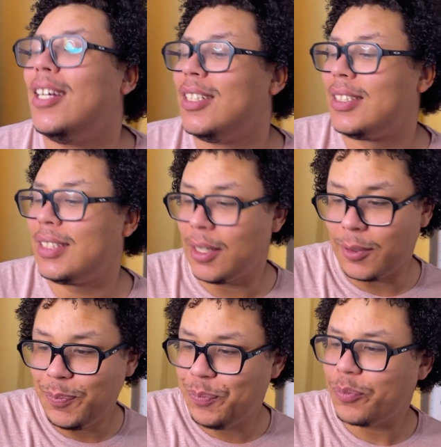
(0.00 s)

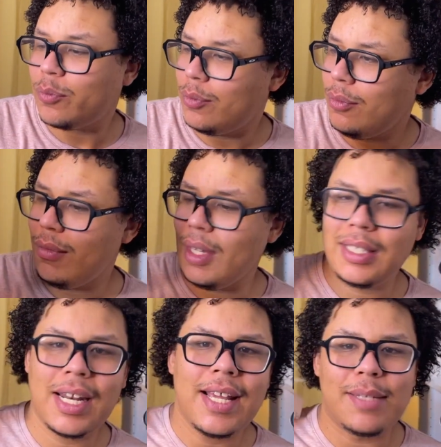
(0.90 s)
So
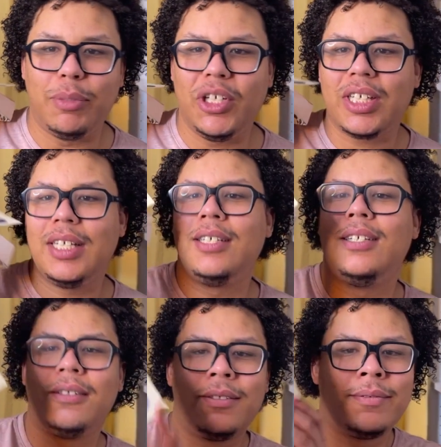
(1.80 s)
today's book
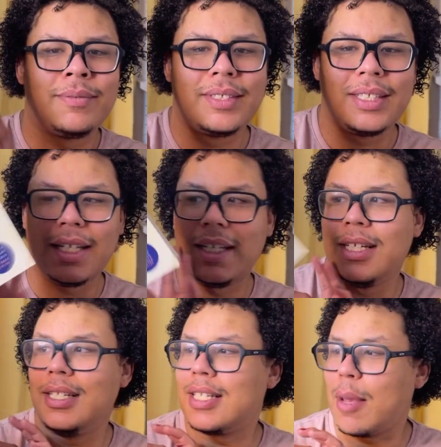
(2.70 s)

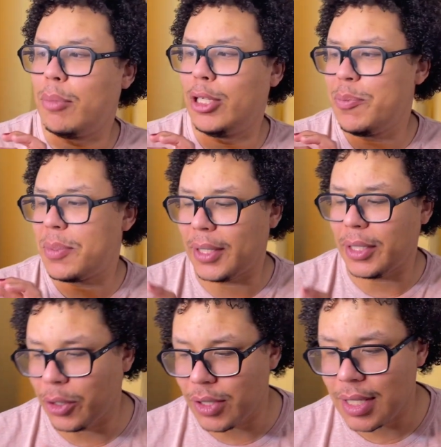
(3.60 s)
is Bloomsbury
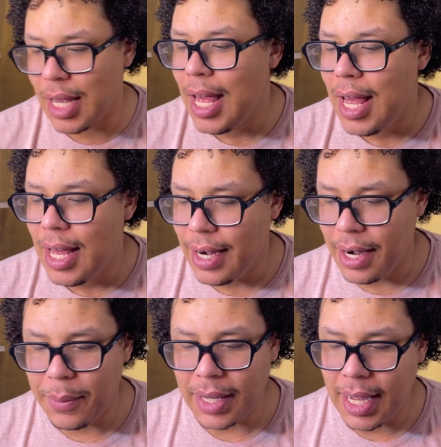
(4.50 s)
Girls.
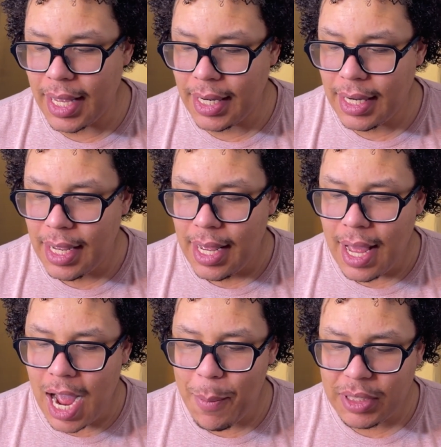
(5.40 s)
Now, again,
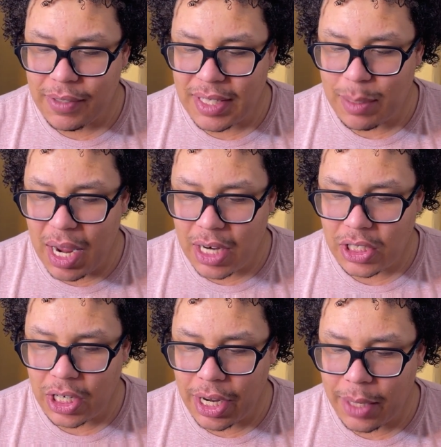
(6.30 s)
how much of this am I
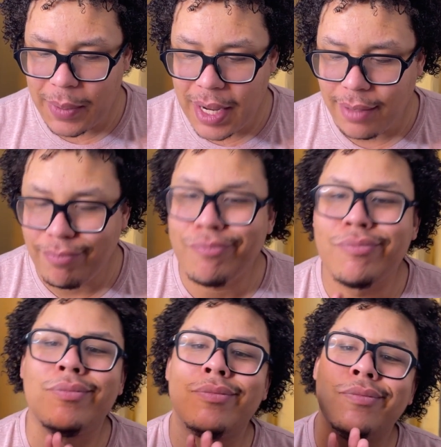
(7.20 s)
actually going to get read?
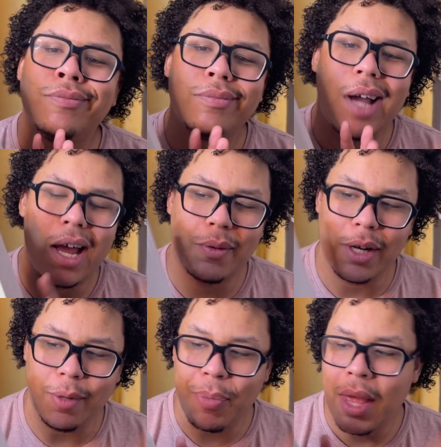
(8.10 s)
I don't
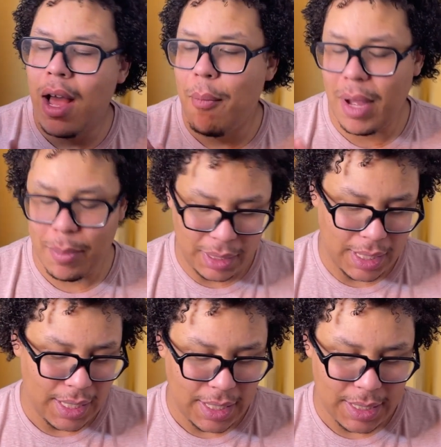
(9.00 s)
know. My
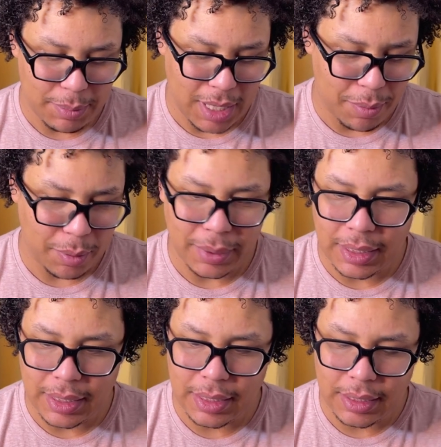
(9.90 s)
plan is
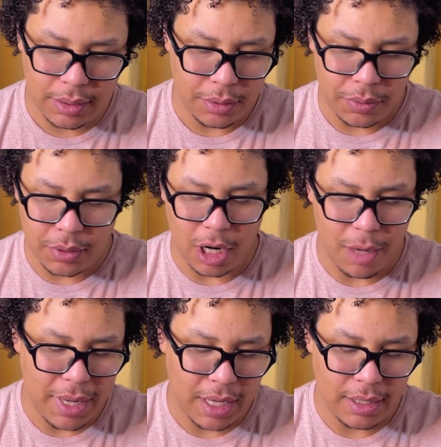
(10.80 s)
probably to start
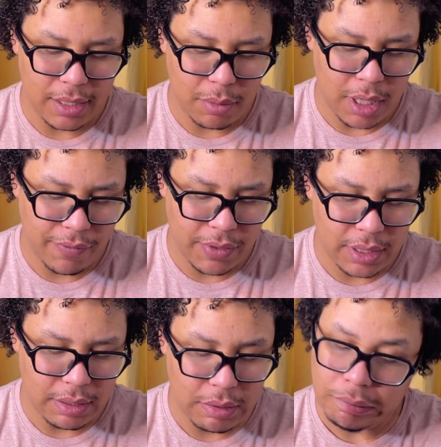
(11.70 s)
making some
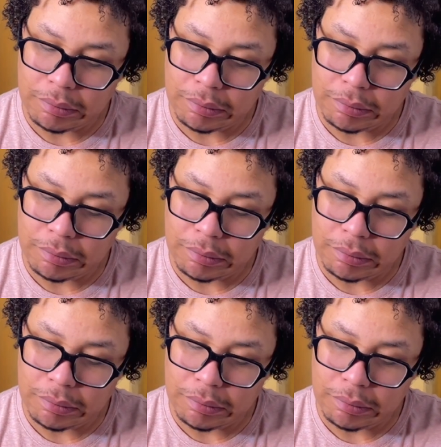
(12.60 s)
breakfast